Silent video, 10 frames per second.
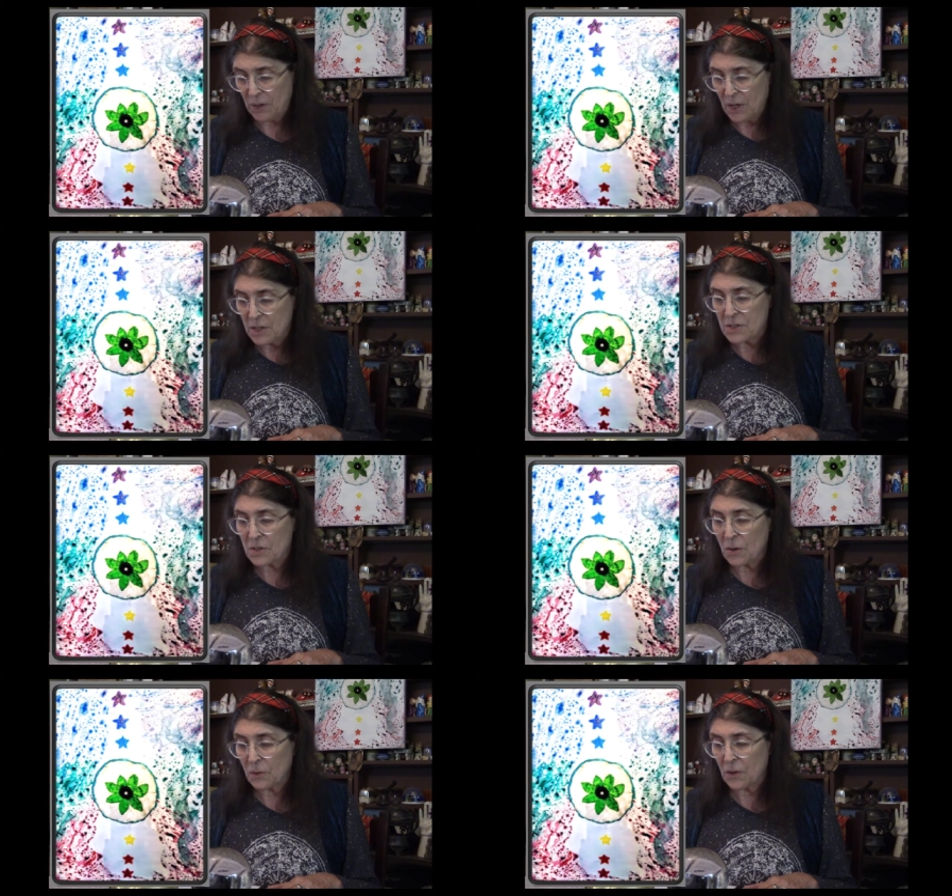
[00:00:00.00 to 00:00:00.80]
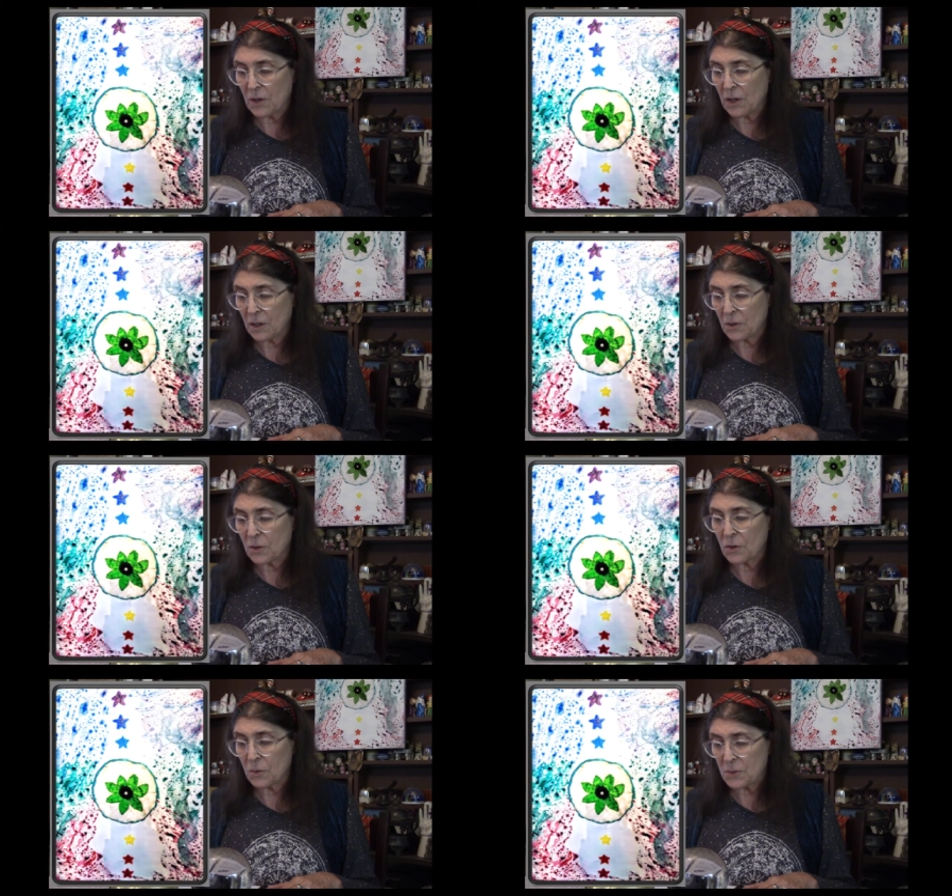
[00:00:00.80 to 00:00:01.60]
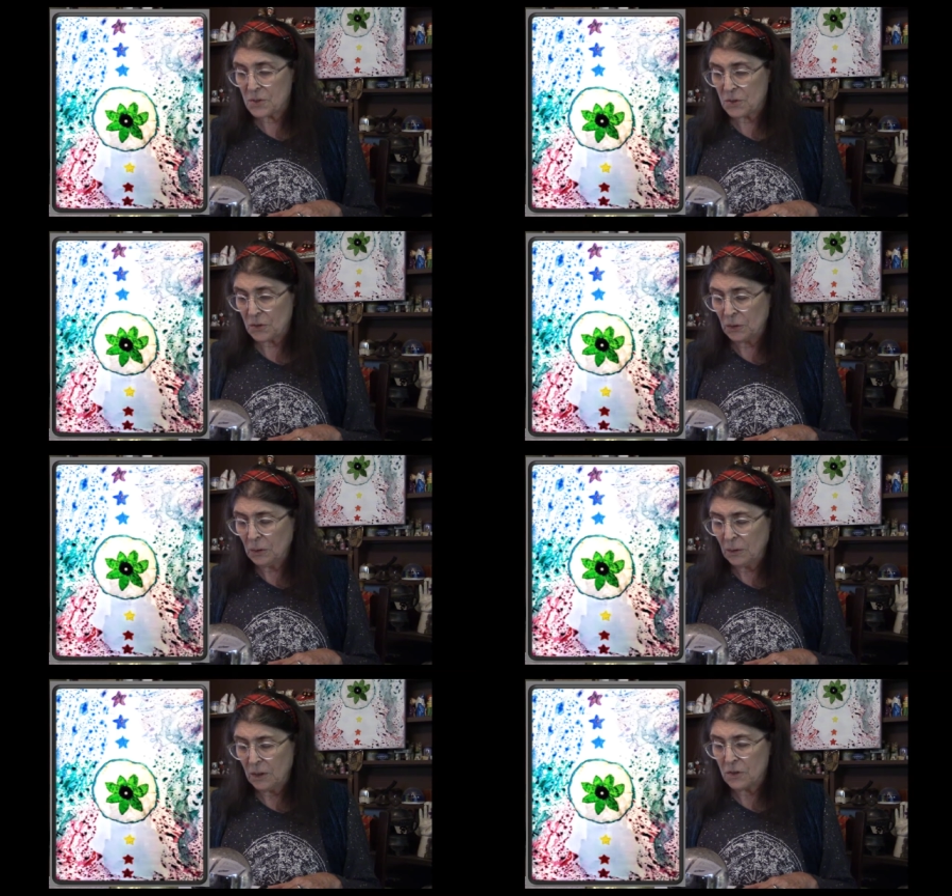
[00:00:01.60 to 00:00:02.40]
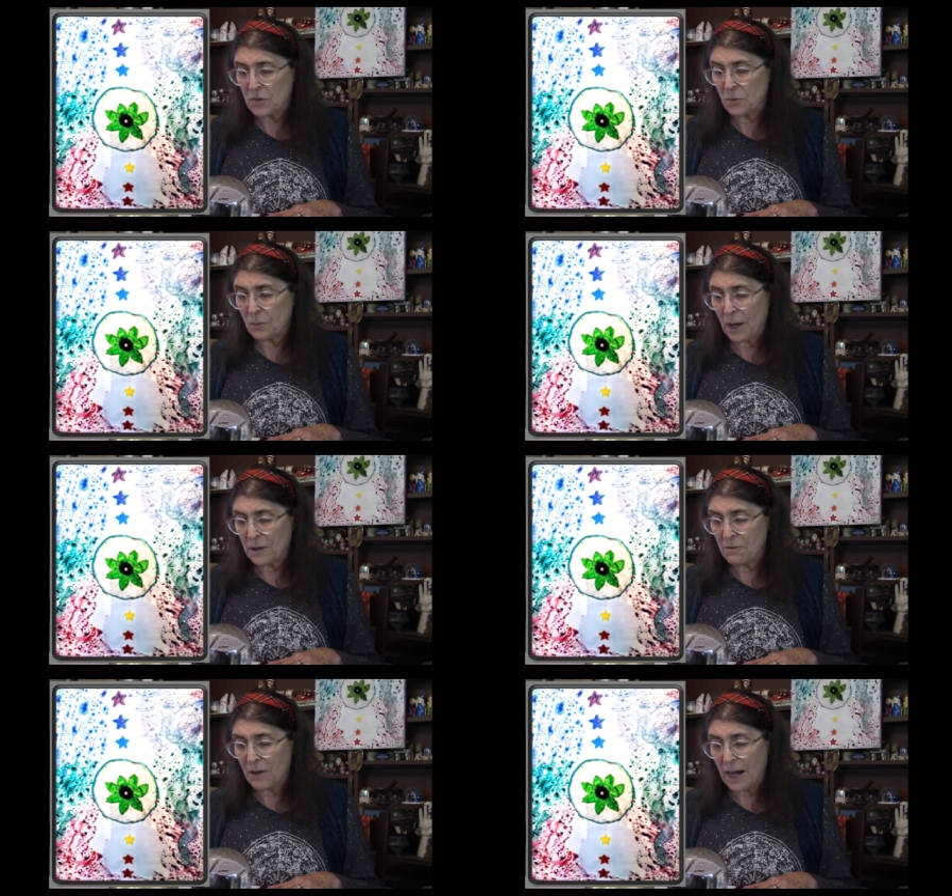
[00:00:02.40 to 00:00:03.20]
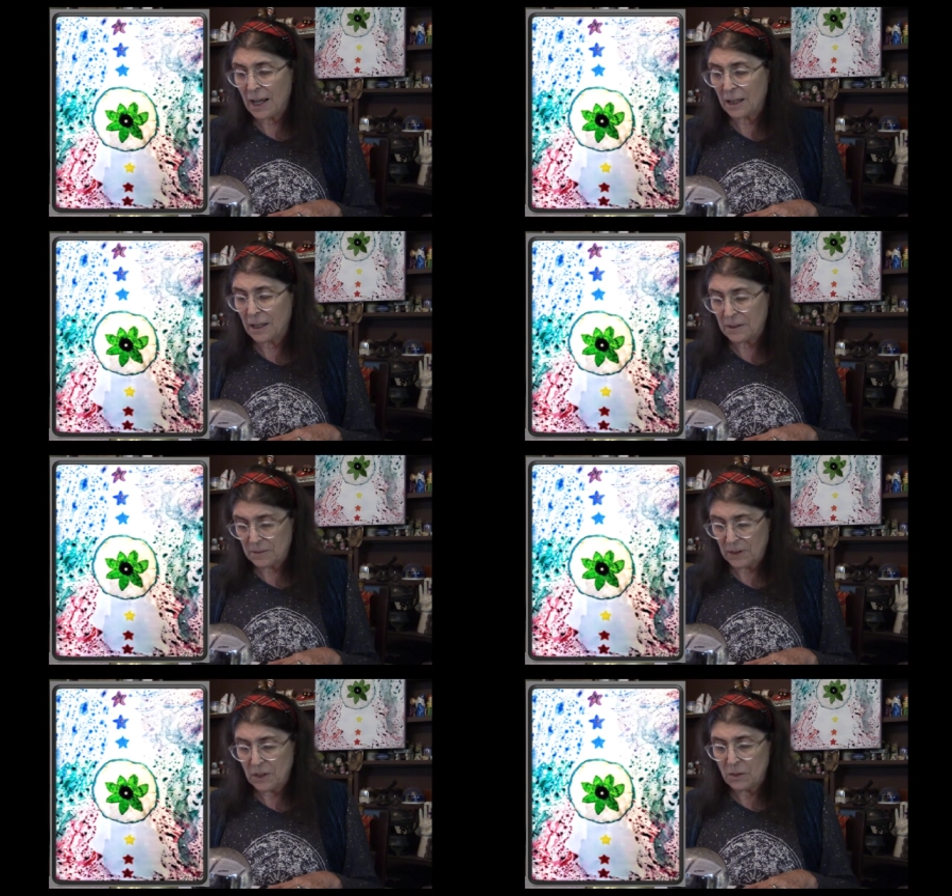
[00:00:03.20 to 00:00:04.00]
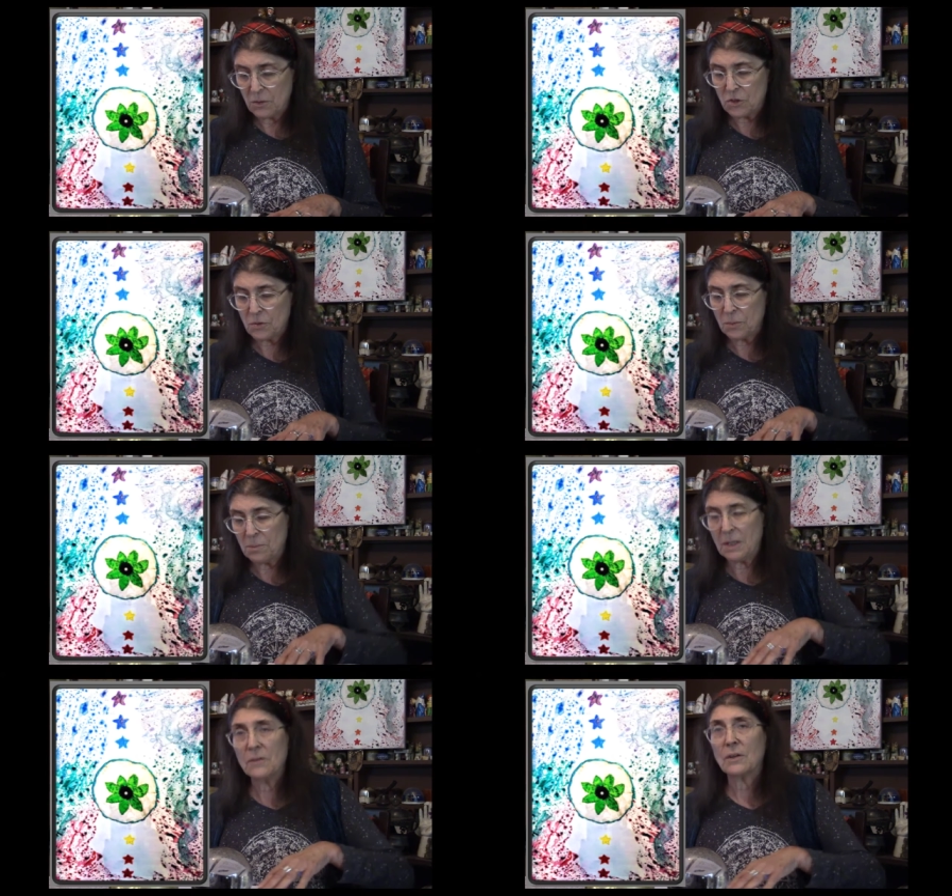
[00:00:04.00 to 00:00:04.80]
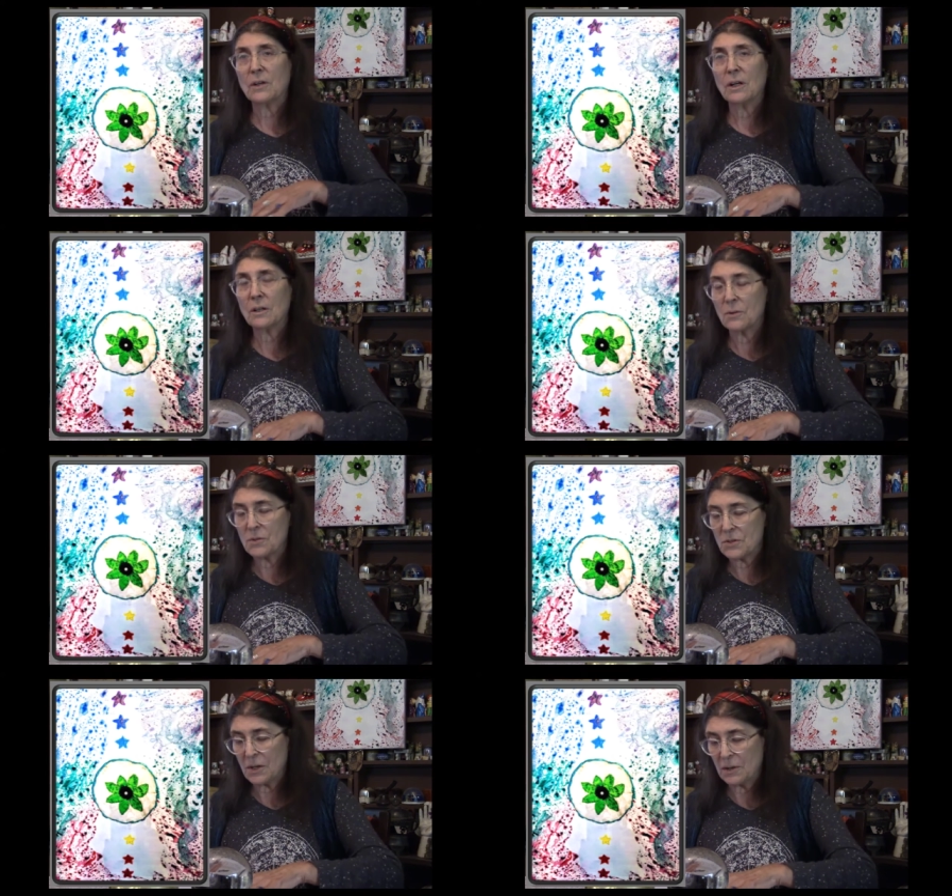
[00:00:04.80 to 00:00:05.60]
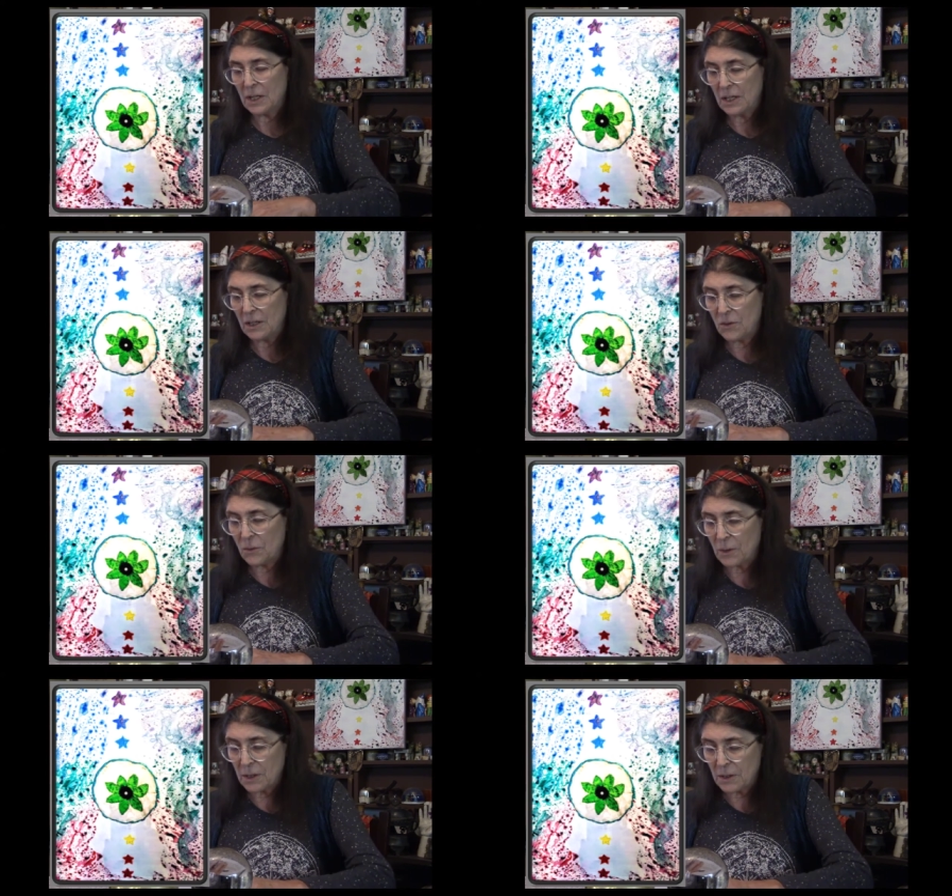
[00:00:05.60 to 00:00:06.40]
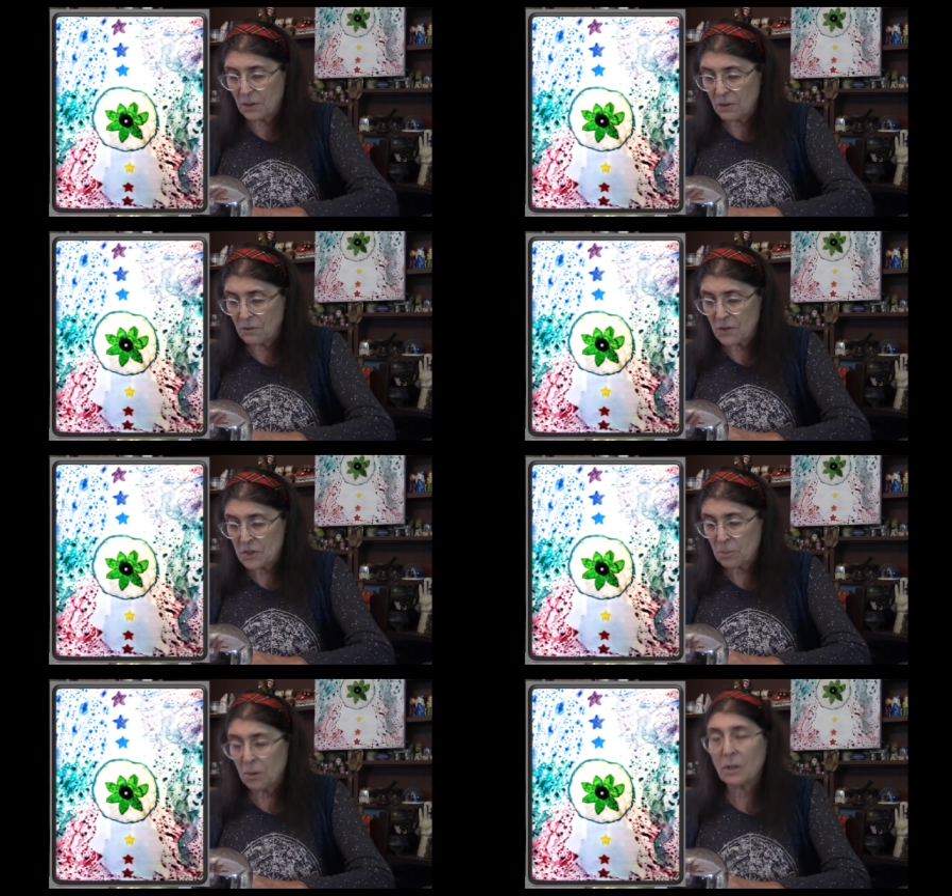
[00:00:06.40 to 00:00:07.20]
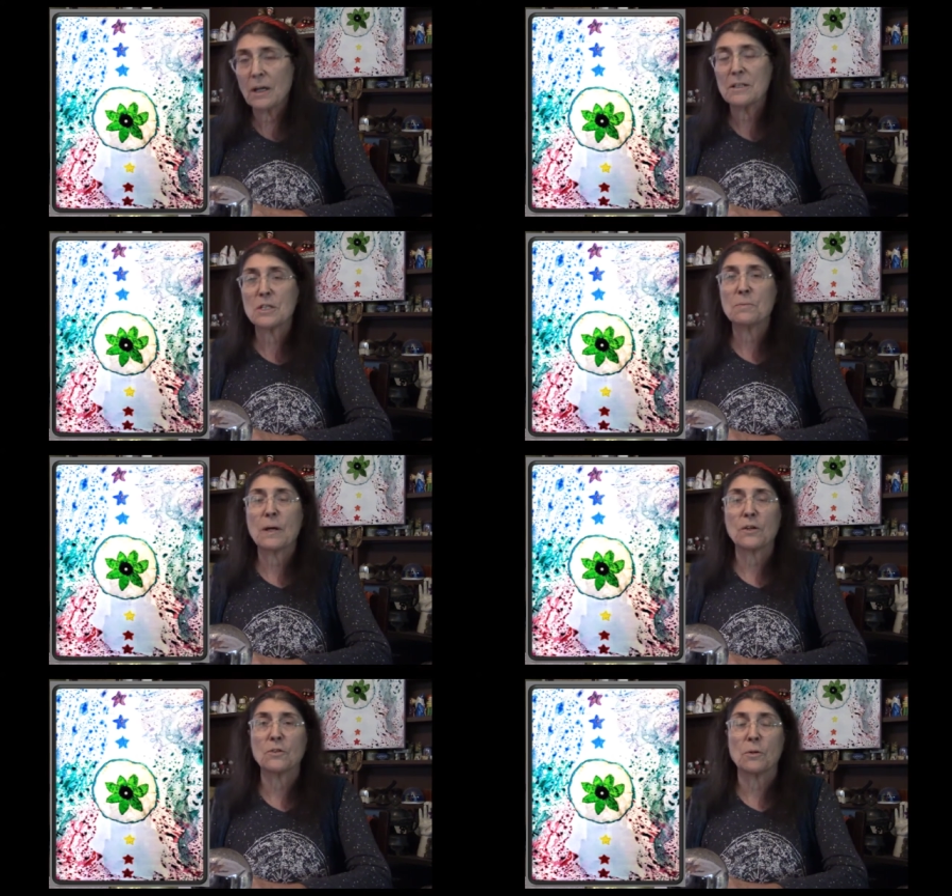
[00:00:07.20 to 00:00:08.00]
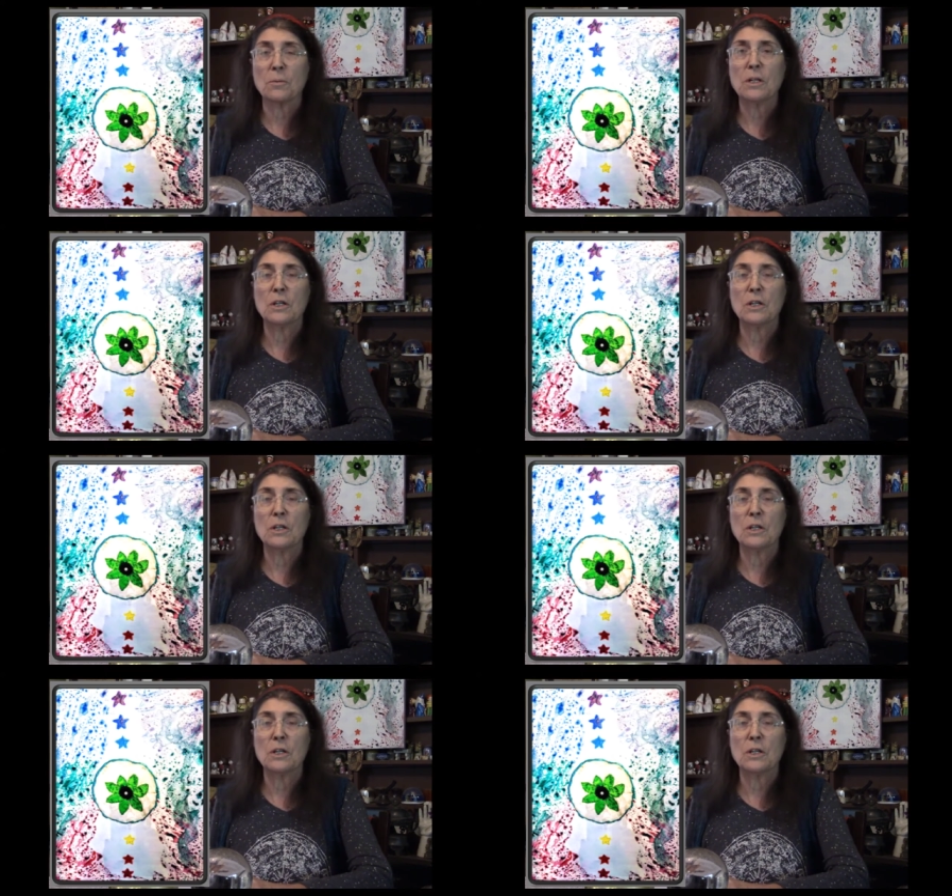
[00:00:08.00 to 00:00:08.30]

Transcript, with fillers: So the color crystal to red violet which would mean the colors at either end of the visible light spectrum,